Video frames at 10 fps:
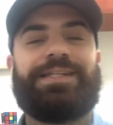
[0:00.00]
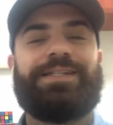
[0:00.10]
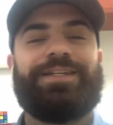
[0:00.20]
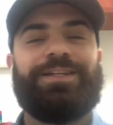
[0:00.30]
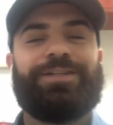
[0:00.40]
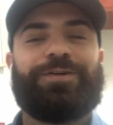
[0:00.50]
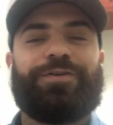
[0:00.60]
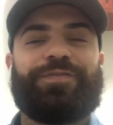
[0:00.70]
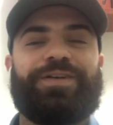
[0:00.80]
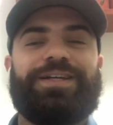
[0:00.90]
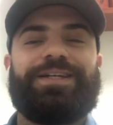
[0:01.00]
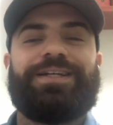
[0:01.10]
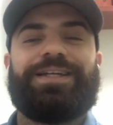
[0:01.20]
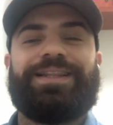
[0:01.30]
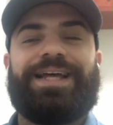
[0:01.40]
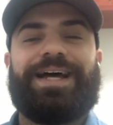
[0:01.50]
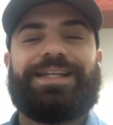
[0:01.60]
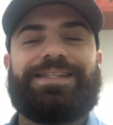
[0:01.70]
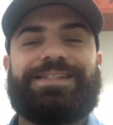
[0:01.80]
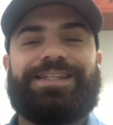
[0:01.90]
is a yield curve
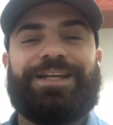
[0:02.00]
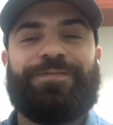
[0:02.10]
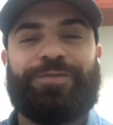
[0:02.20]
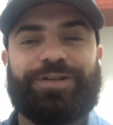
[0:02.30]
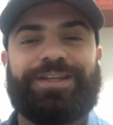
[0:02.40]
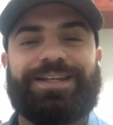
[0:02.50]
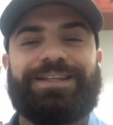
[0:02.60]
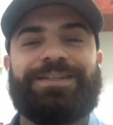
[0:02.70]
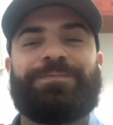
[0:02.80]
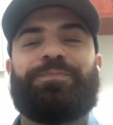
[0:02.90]
that's inverted.